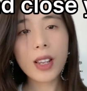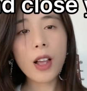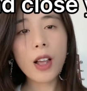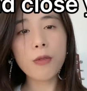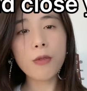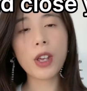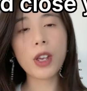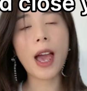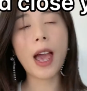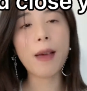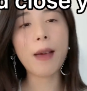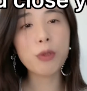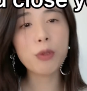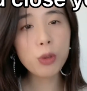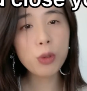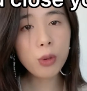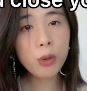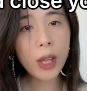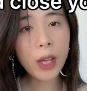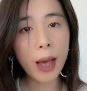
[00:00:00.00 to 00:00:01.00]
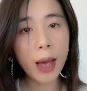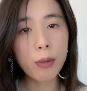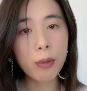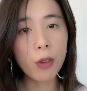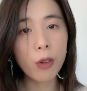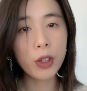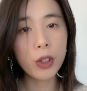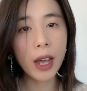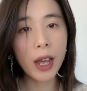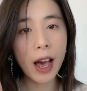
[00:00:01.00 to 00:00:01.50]
We have two types of
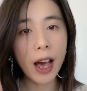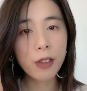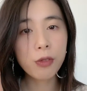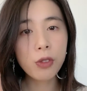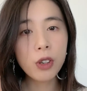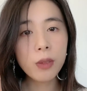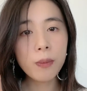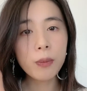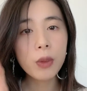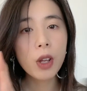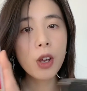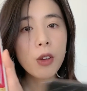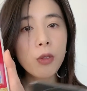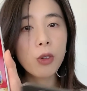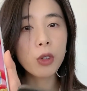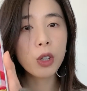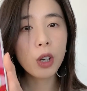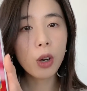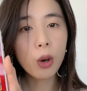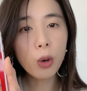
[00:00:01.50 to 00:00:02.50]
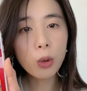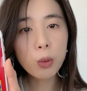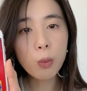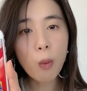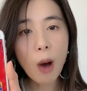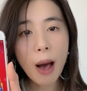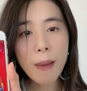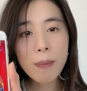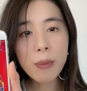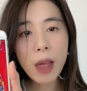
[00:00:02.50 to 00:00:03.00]
the iPhone. For the old
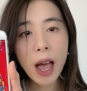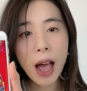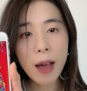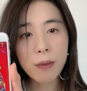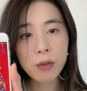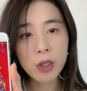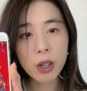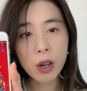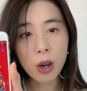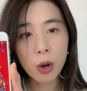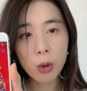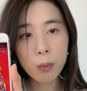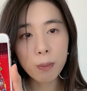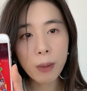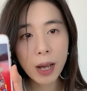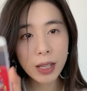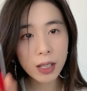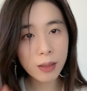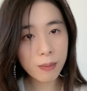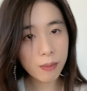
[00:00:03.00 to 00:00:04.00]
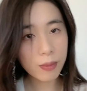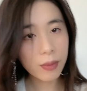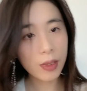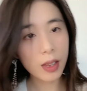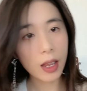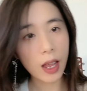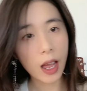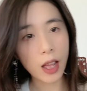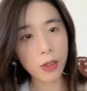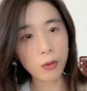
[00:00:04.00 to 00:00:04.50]
one, have the home button,
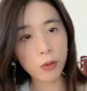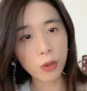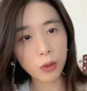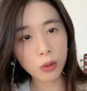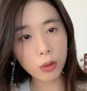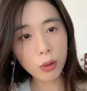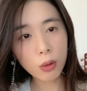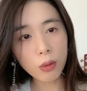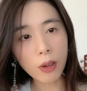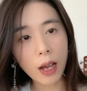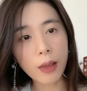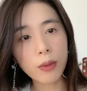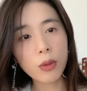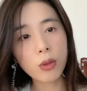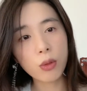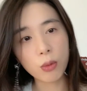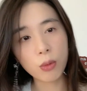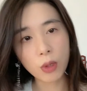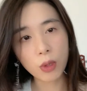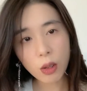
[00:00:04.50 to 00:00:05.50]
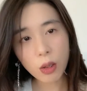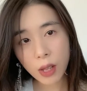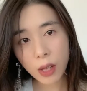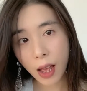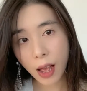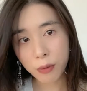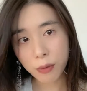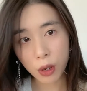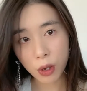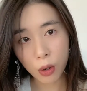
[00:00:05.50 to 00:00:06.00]
and for new one, do not have
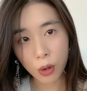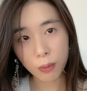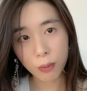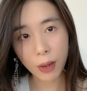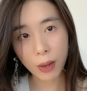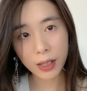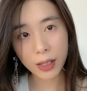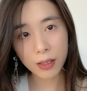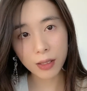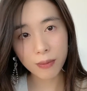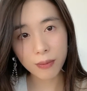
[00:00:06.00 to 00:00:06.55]
the home button.